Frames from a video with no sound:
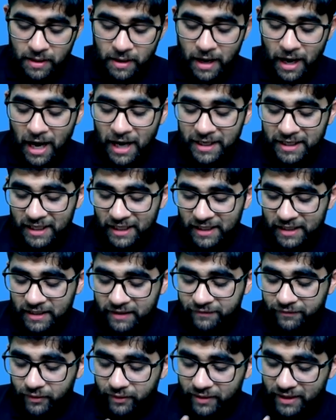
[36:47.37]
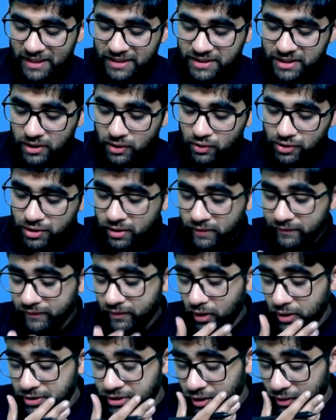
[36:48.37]
A decree for restitution of
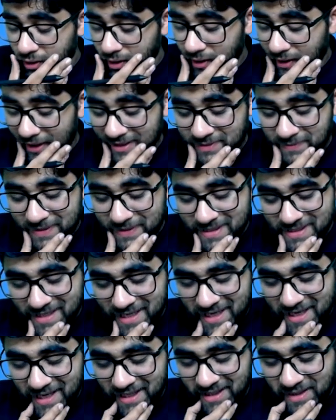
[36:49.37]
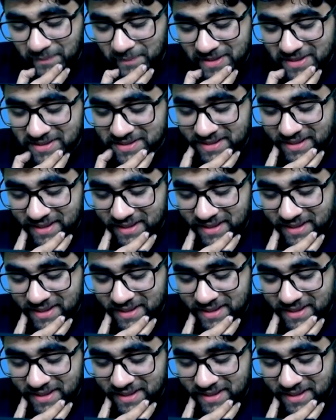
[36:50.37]
conjugal rights by sending the person,